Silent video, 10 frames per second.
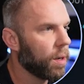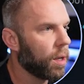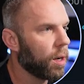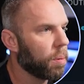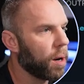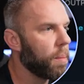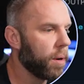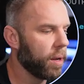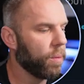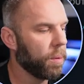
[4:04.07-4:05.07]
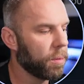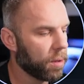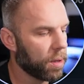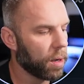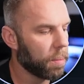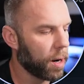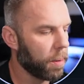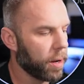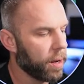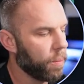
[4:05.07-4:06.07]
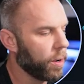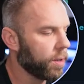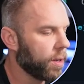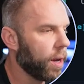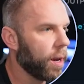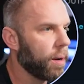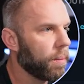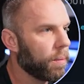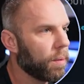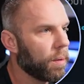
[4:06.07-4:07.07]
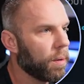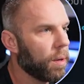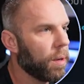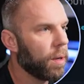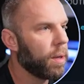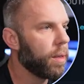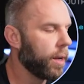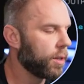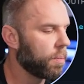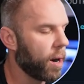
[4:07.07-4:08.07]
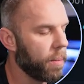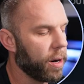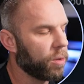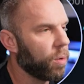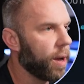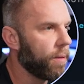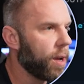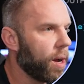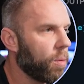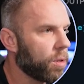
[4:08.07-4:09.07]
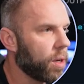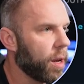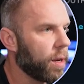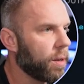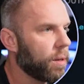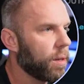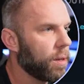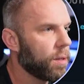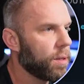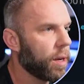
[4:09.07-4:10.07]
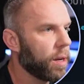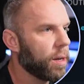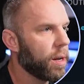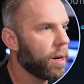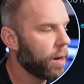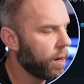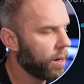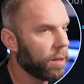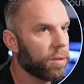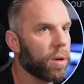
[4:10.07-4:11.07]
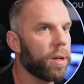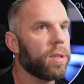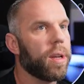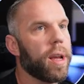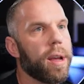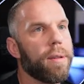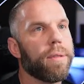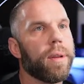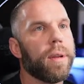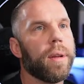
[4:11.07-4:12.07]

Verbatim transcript: color property, whoops, color property. We can say, I think it's primary is what we have now. We'll say secondary. Let's go ahead and save.